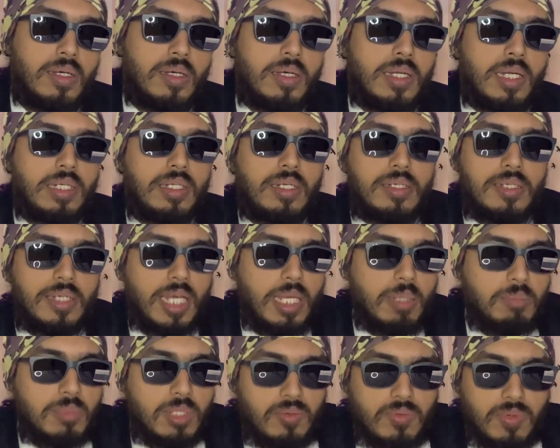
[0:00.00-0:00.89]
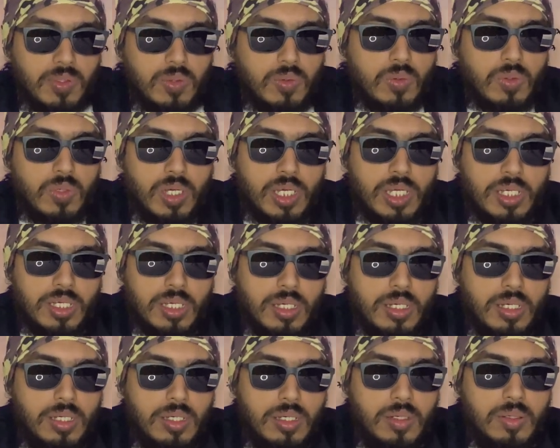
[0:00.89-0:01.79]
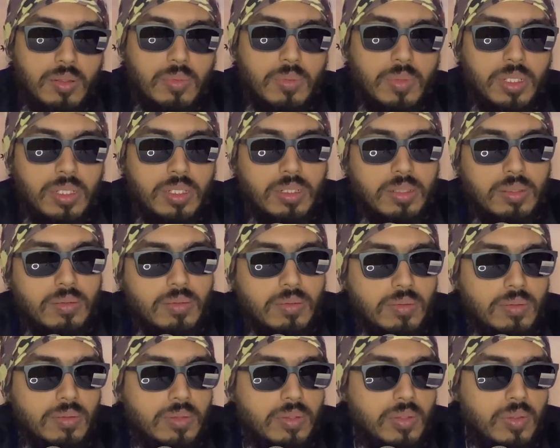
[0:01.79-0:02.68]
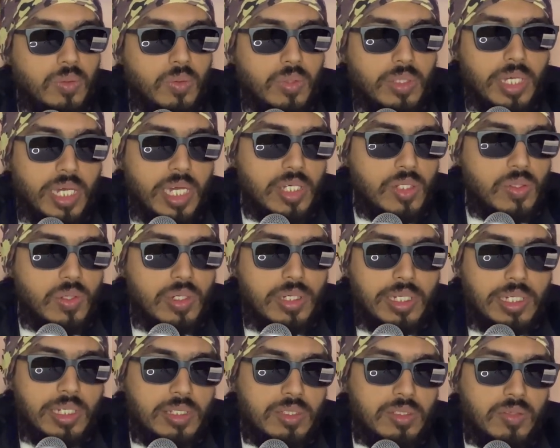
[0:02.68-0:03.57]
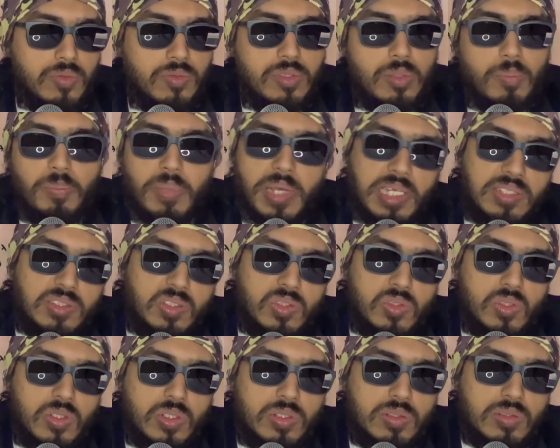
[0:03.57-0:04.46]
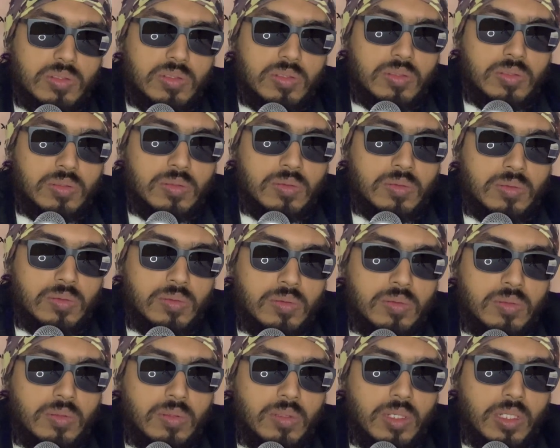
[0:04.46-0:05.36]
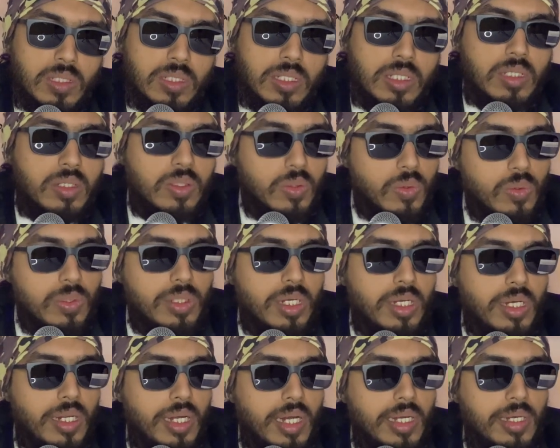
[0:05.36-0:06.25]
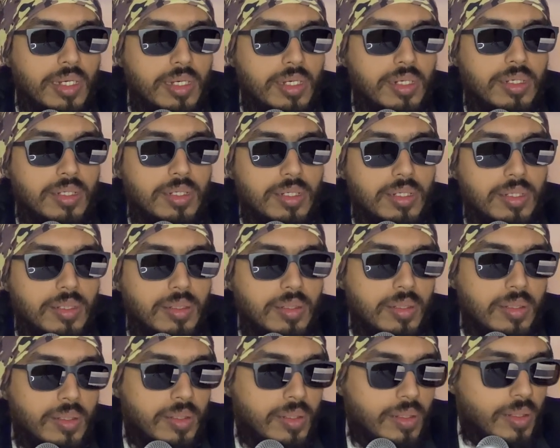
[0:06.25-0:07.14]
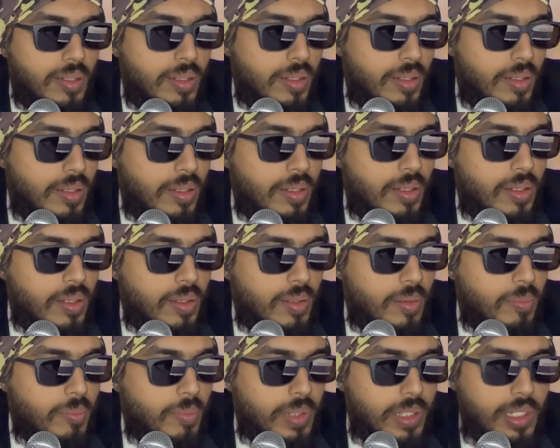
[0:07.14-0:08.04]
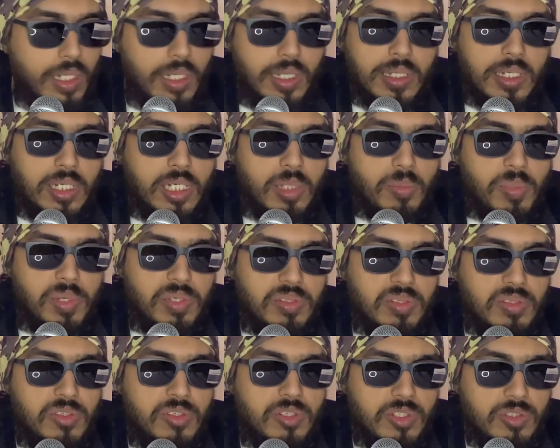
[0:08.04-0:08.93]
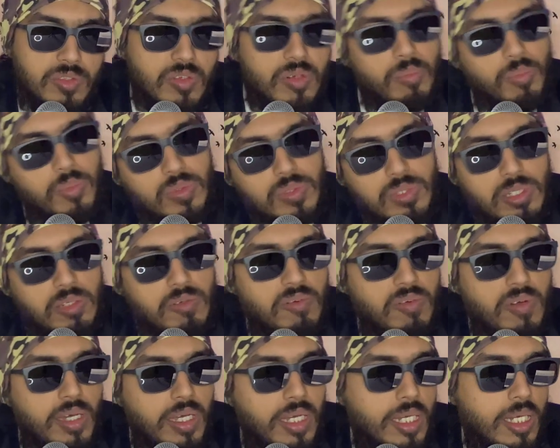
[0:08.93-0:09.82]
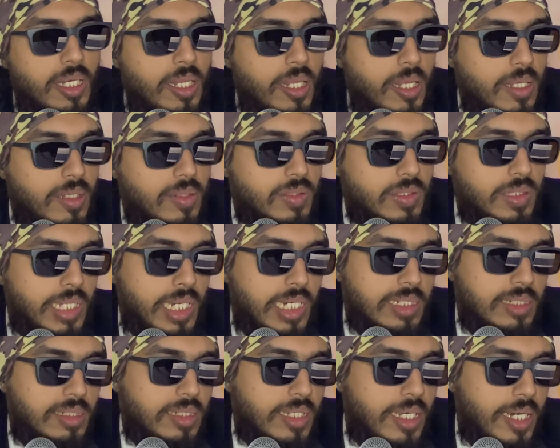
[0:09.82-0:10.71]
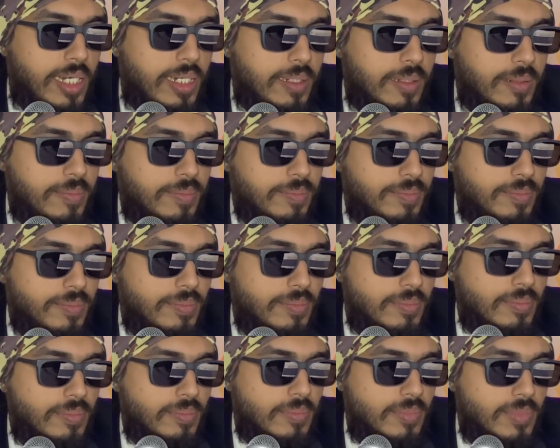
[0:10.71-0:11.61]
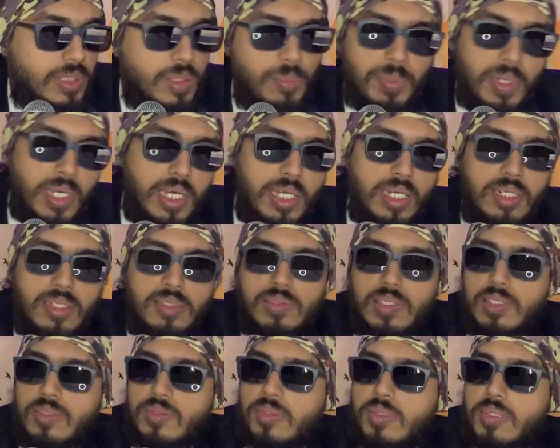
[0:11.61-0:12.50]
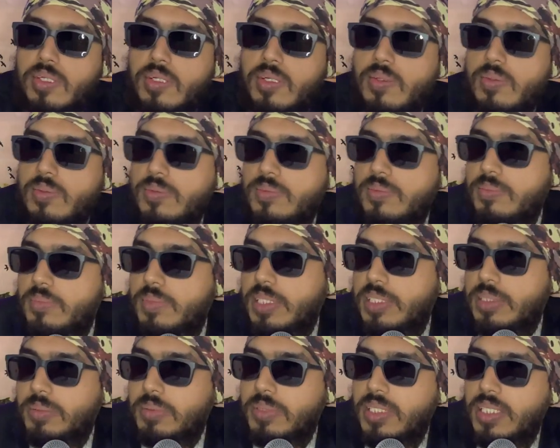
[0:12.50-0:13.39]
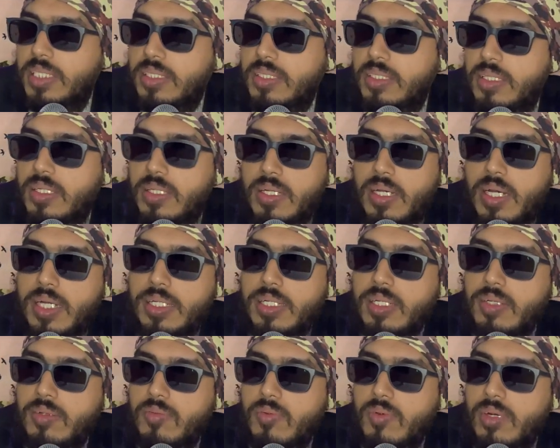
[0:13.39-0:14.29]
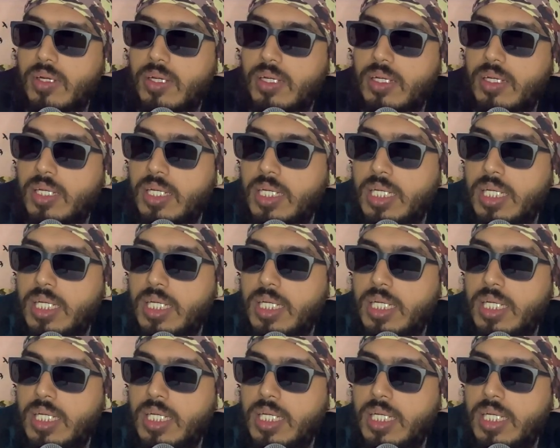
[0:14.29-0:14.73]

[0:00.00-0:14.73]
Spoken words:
At the time there were no casualties of the passengers. I think crew did get hurt, but luckily passengers were mostly fine. So that's that. Japan is actually, makes me think heading for a